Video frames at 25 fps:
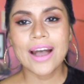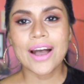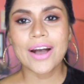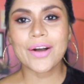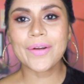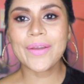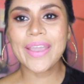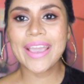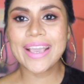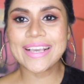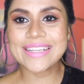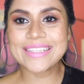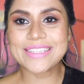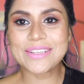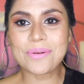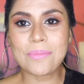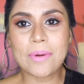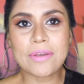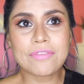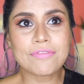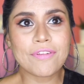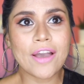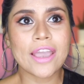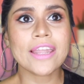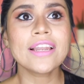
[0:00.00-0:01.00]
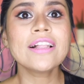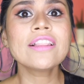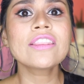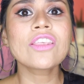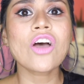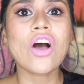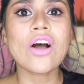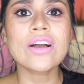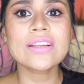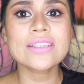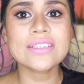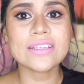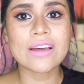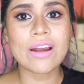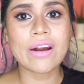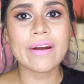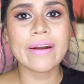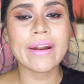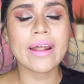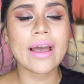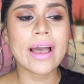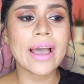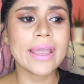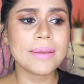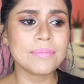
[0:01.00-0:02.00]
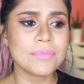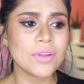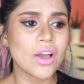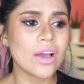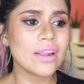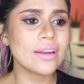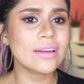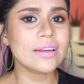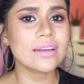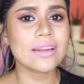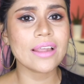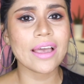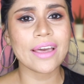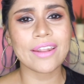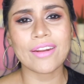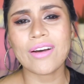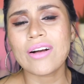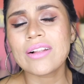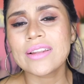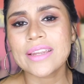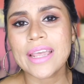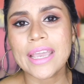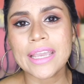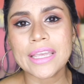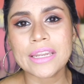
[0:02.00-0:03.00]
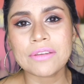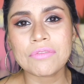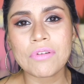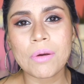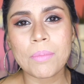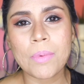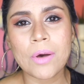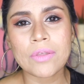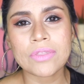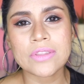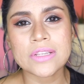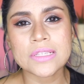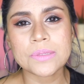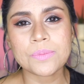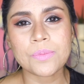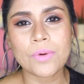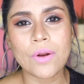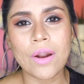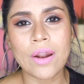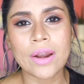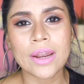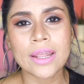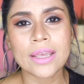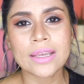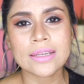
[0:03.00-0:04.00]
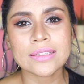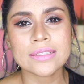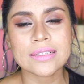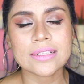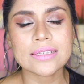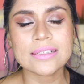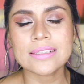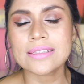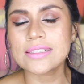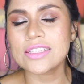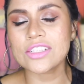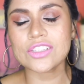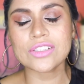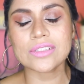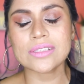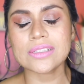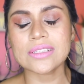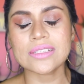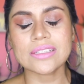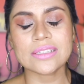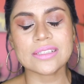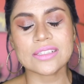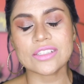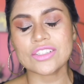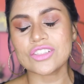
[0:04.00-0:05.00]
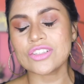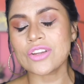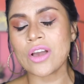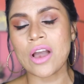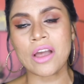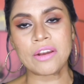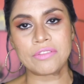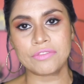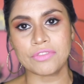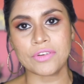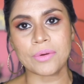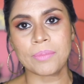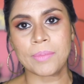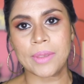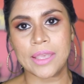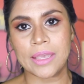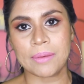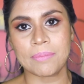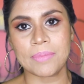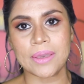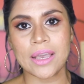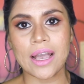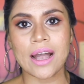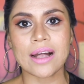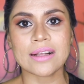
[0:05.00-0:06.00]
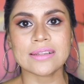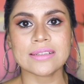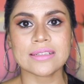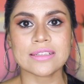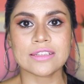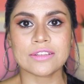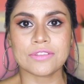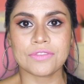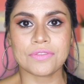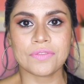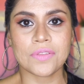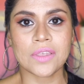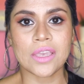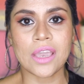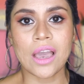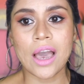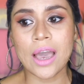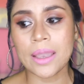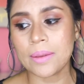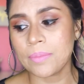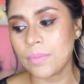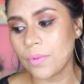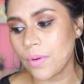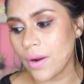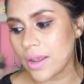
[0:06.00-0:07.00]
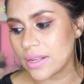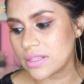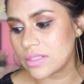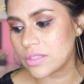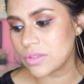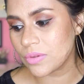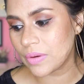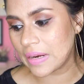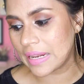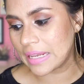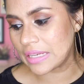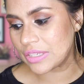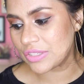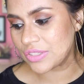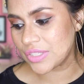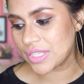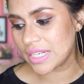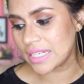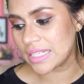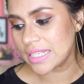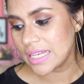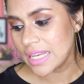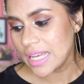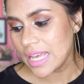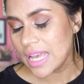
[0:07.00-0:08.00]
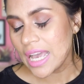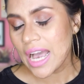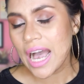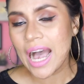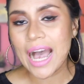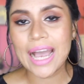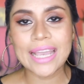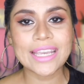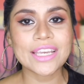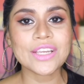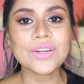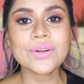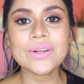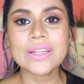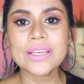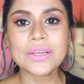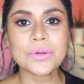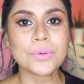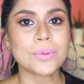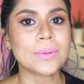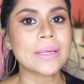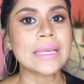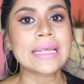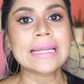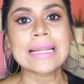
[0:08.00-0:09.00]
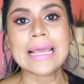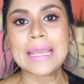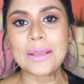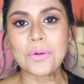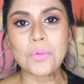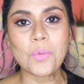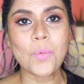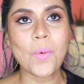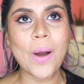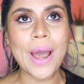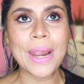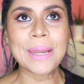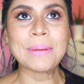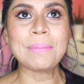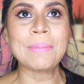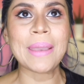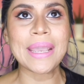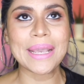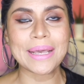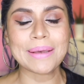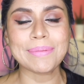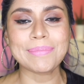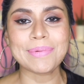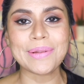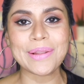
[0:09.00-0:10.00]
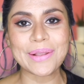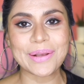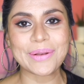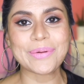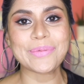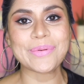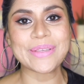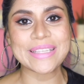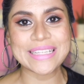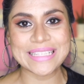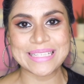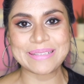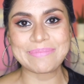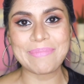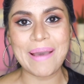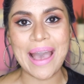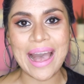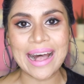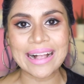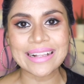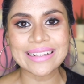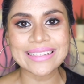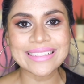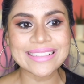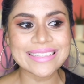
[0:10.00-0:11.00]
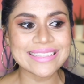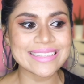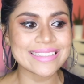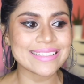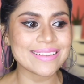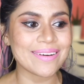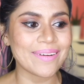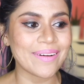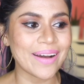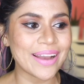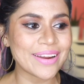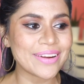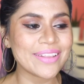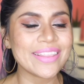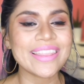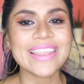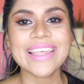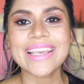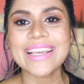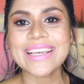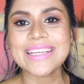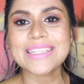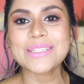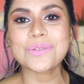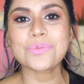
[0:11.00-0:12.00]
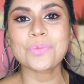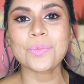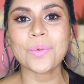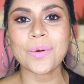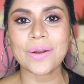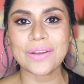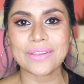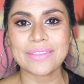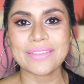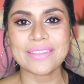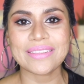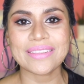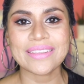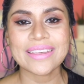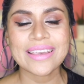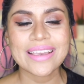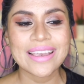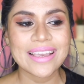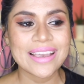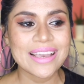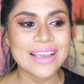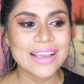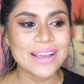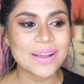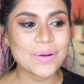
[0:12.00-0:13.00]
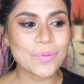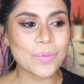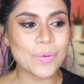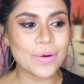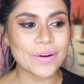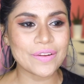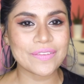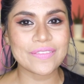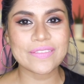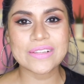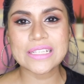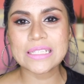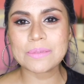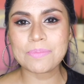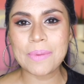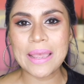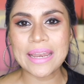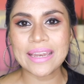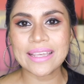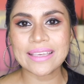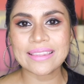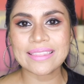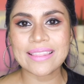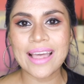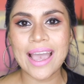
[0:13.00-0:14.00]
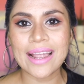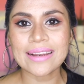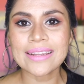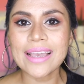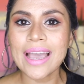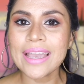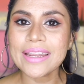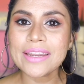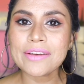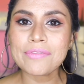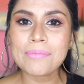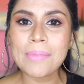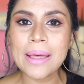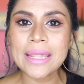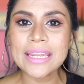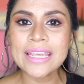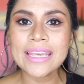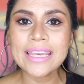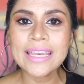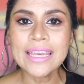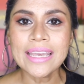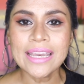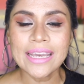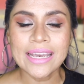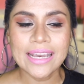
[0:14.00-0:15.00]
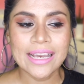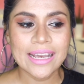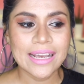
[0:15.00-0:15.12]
Okay, so my final thoughts are, I'm not at all negative about this product. It's not for me because of the high price range, and I can only create like one makeup look with this palette, so I don't think it's worth spending that kind of money.